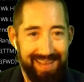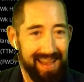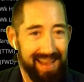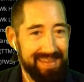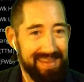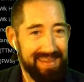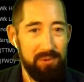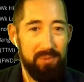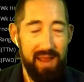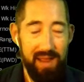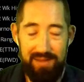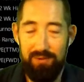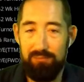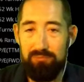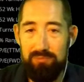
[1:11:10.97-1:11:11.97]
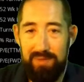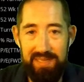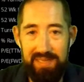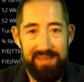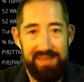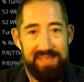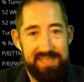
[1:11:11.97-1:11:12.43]
I can't wait. I am
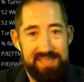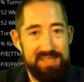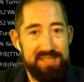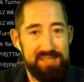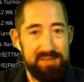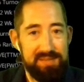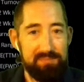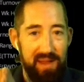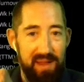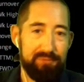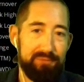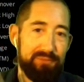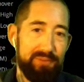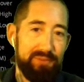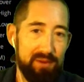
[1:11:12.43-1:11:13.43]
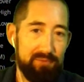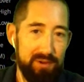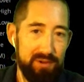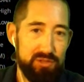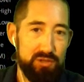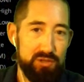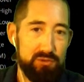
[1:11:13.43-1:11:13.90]
really, this is my favorite
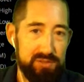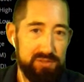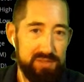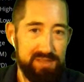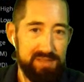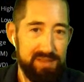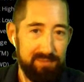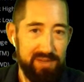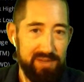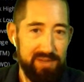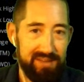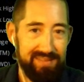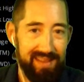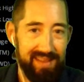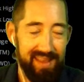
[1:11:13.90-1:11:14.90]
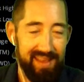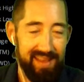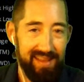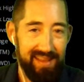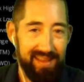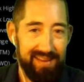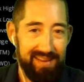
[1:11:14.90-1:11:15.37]
juicy subject,
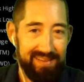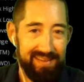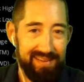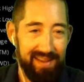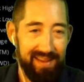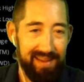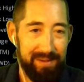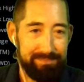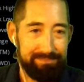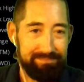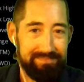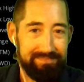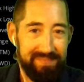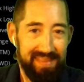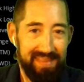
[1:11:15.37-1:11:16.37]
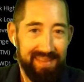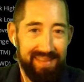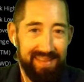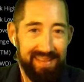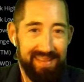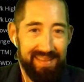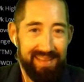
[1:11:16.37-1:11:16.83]
and um,
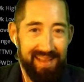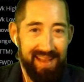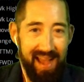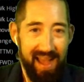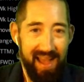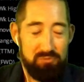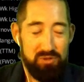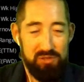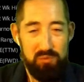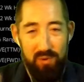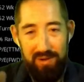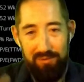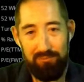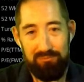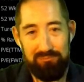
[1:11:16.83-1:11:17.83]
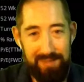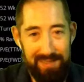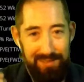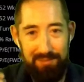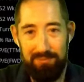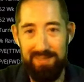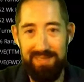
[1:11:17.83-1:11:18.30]
I just want to
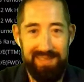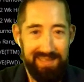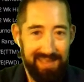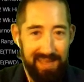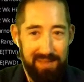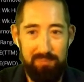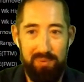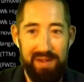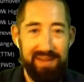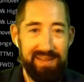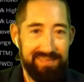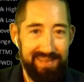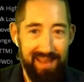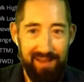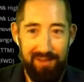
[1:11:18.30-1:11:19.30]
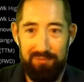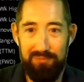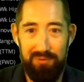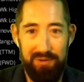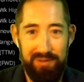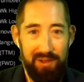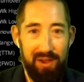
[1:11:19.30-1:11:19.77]
really, really like break it down
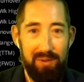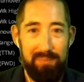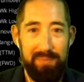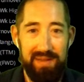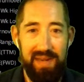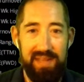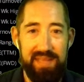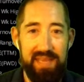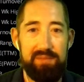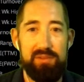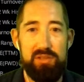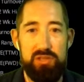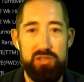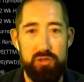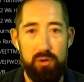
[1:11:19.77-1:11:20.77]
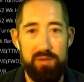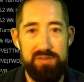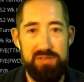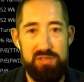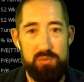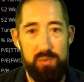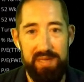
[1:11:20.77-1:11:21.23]
for y'all. But I gave you the short and
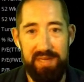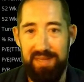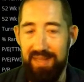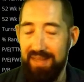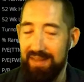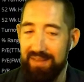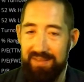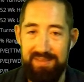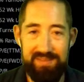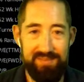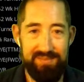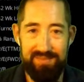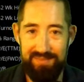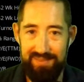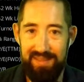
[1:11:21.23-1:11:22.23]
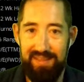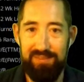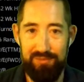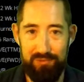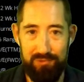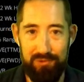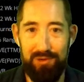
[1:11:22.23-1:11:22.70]
sweet, and it's
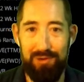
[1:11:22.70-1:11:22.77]
it's true.